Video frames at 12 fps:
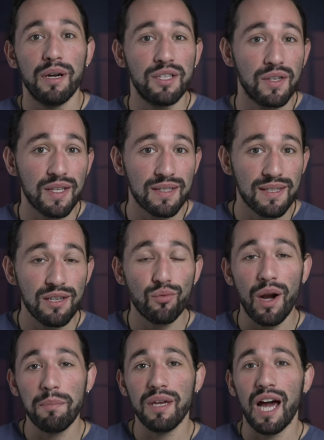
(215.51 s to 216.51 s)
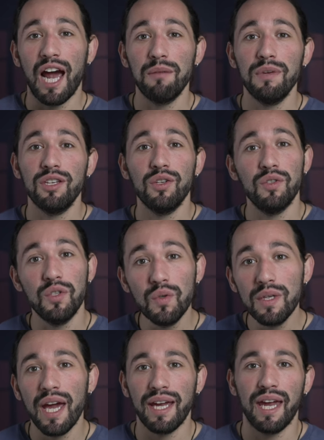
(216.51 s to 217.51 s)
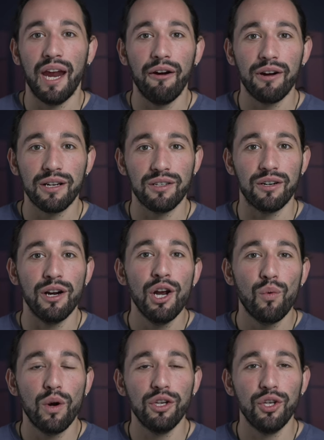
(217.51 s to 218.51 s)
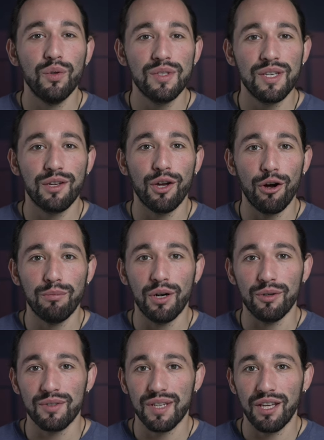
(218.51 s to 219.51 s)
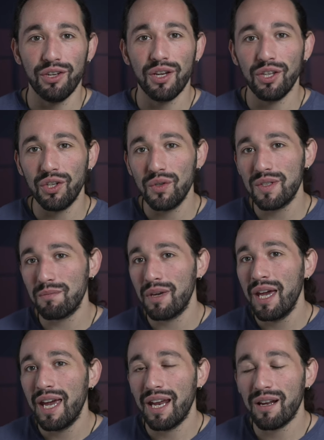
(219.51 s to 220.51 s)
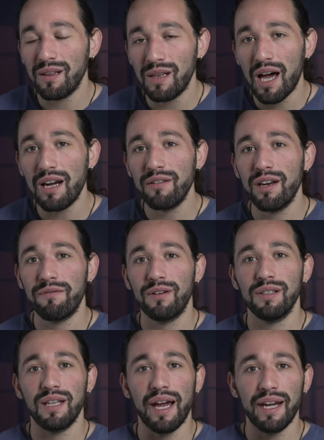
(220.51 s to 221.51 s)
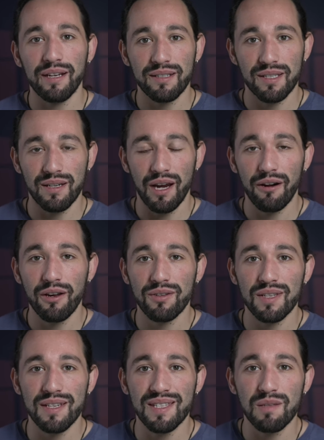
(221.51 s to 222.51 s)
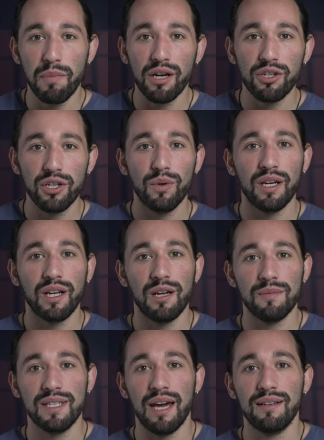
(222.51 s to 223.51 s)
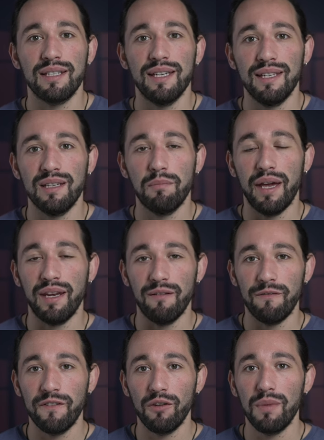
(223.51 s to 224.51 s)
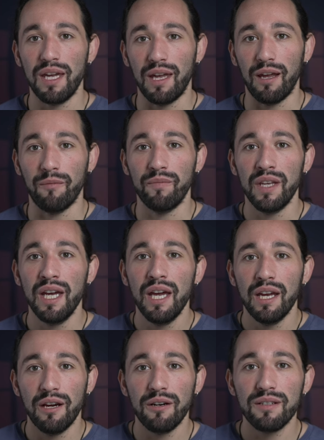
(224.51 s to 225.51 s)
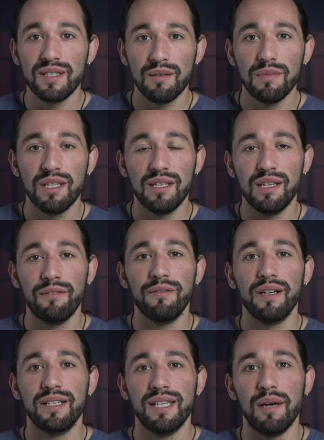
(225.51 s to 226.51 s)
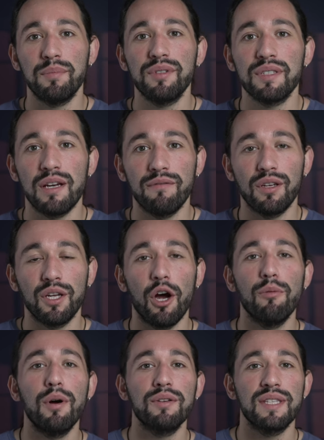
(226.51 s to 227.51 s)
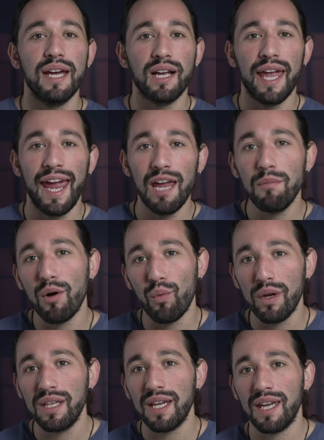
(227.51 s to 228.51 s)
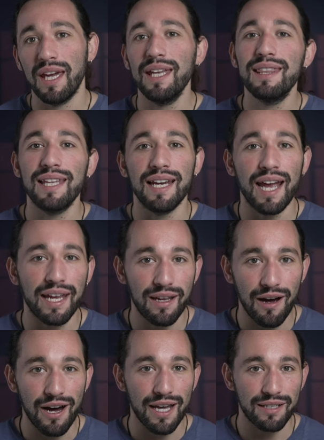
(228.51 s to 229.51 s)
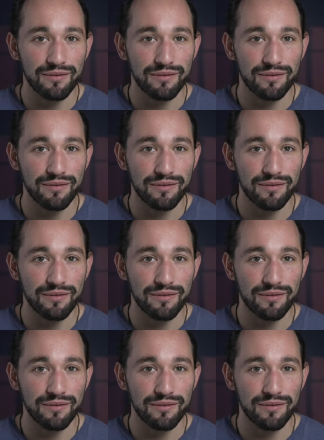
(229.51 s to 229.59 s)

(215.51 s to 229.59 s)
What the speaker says: But as you can see right behind me, you do get character when using gobos, and you can use them in a lot of different lighting scenarios, especially when it comes down to independent filmmaking. Here are some of the different examples of the gobos that came with the kit that I got.